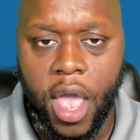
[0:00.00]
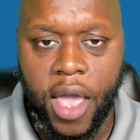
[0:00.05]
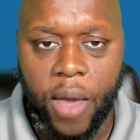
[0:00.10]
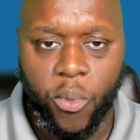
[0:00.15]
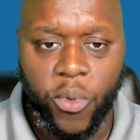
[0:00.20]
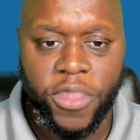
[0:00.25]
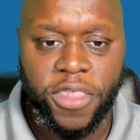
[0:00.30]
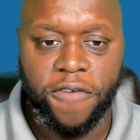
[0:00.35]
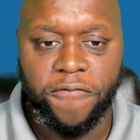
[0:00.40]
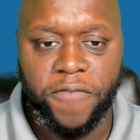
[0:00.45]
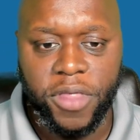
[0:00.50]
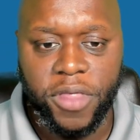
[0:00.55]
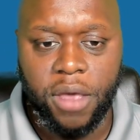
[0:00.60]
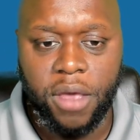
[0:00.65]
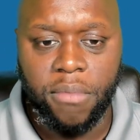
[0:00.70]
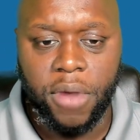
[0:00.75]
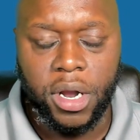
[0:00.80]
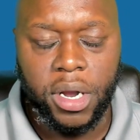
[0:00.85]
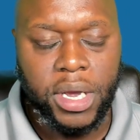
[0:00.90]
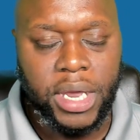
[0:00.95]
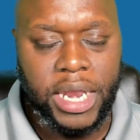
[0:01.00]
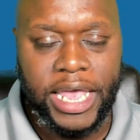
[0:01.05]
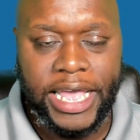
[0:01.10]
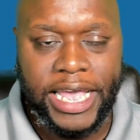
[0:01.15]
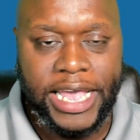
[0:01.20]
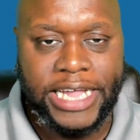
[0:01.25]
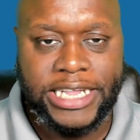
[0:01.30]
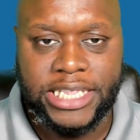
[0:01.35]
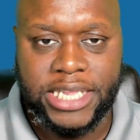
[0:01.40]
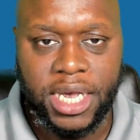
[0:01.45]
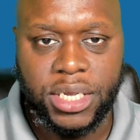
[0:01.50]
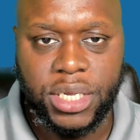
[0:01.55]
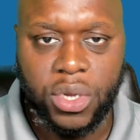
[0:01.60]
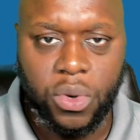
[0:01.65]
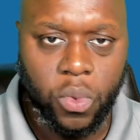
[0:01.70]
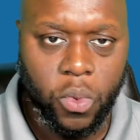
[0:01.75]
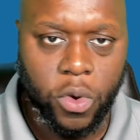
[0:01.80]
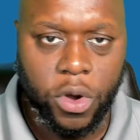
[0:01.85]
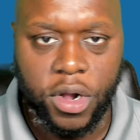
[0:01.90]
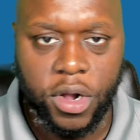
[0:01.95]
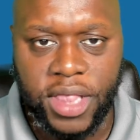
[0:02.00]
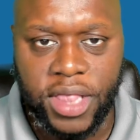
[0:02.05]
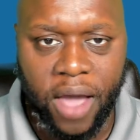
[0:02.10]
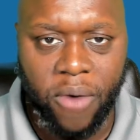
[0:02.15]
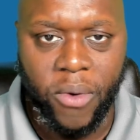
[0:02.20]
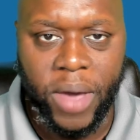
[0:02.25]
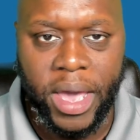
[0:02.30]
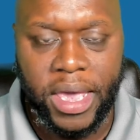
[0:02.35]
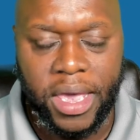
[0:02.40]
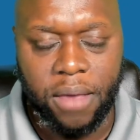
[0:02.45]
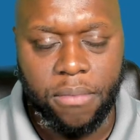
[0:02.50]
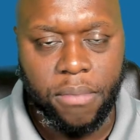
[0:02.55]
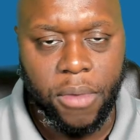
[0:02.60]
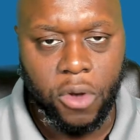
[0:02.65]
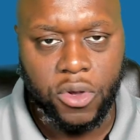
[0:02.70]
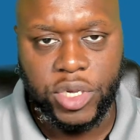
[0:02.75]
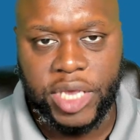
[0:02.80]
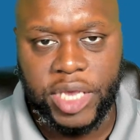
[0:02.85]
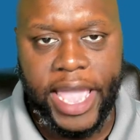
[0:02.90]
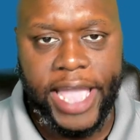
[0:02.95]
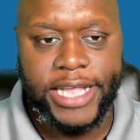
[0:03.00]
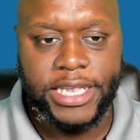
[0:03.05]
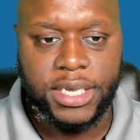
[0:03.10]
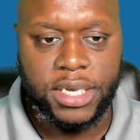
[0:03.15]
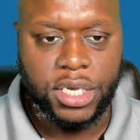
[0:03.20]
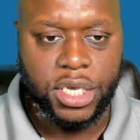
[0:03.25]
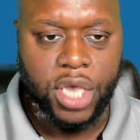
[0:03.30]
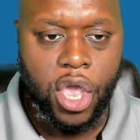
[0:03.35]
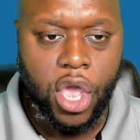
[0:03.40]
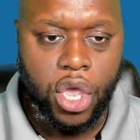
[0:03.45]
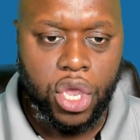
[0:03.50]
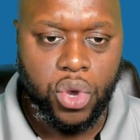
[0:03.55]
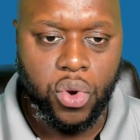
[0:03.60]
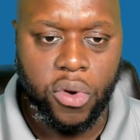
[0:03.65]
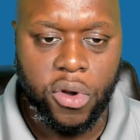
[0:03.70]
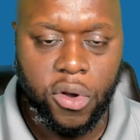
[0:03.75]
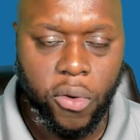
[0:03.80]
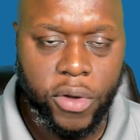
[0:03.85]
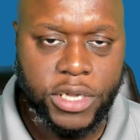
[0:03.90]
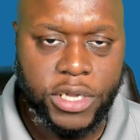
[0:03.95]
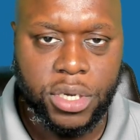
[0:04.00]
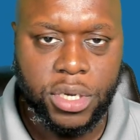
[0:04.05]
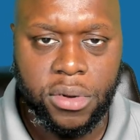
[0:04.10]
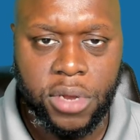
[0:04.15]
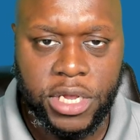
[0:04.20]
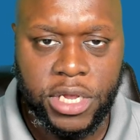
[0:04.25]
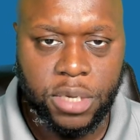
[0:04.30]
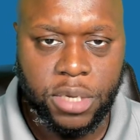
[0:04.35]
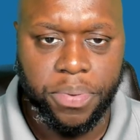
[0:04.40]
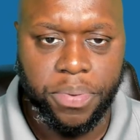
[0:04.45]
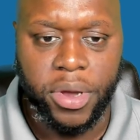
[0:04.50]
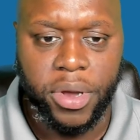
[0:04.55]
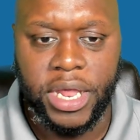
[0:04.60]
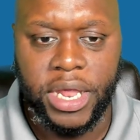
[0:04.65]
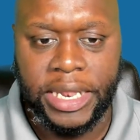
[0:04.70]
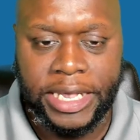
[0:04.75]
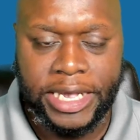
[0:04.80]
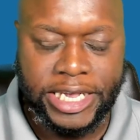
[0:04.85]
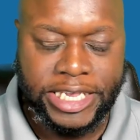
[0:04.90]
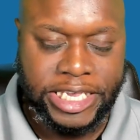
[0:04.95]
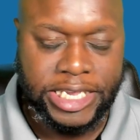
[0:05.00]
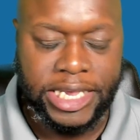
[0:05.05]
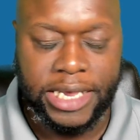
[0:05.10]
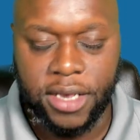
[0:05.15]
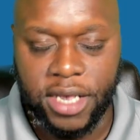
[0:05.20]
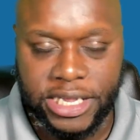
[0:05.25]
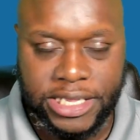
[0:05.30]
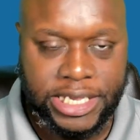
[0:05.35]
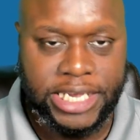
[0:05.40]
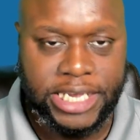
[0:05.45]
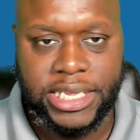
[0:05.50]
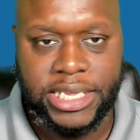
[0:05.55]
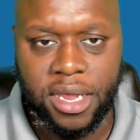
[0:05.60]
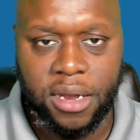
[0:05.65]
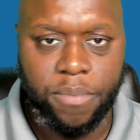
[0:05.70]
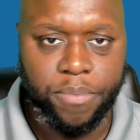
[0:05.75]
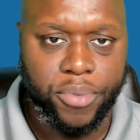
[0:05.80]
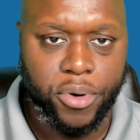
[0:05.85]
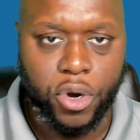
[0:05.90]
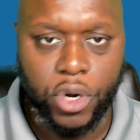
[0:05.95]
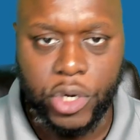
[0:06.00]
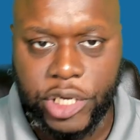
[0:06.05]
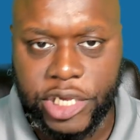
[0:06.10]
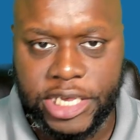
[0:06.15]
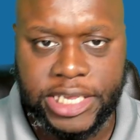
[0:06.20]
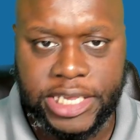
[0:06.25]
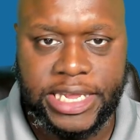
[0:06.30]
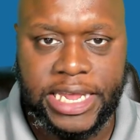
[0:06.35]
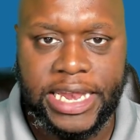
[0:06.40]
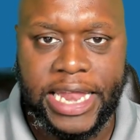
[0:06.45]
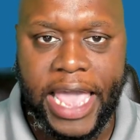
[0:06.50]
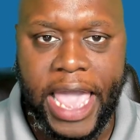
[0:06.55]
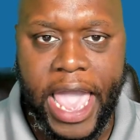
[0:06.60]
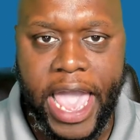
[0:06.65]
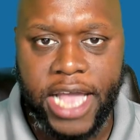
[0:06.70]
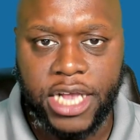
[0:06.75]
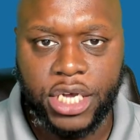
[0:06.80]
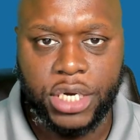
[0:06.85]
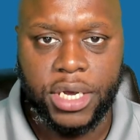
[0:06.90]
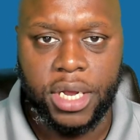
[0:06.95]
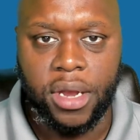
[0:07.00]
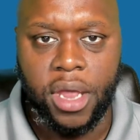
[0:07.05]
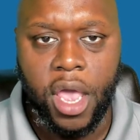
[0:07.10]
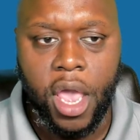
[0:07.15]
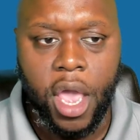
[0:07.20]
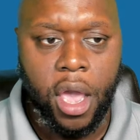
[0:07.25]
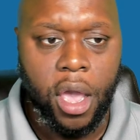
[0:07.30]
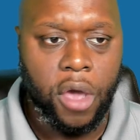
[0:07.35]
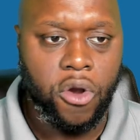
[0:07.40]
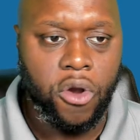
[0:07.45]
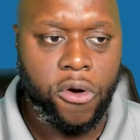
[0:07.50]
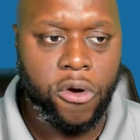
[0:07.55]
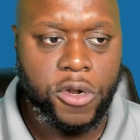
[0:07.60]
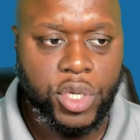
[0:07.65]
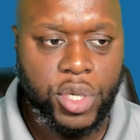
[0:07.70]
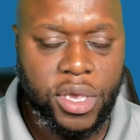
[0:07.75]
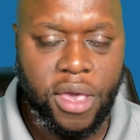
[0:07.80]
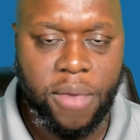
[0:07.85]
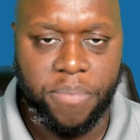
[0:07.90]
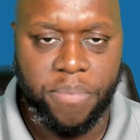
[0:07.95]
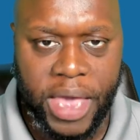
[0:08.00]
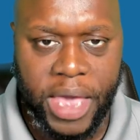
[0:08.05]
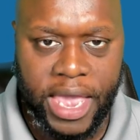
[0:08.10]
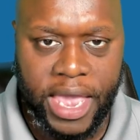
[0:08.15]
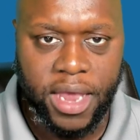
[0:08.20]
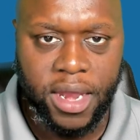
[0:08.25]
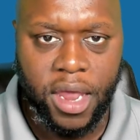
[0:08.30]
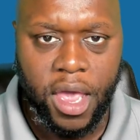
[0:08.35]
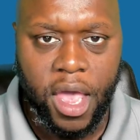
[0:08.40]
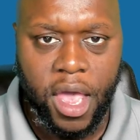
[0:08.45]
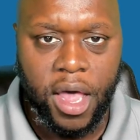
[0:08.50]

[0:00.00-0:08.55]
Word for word: With affiliate marketing, it doesn't work that way. In most cases, you're going to need to put in cons consistent, persistent action in order to get paid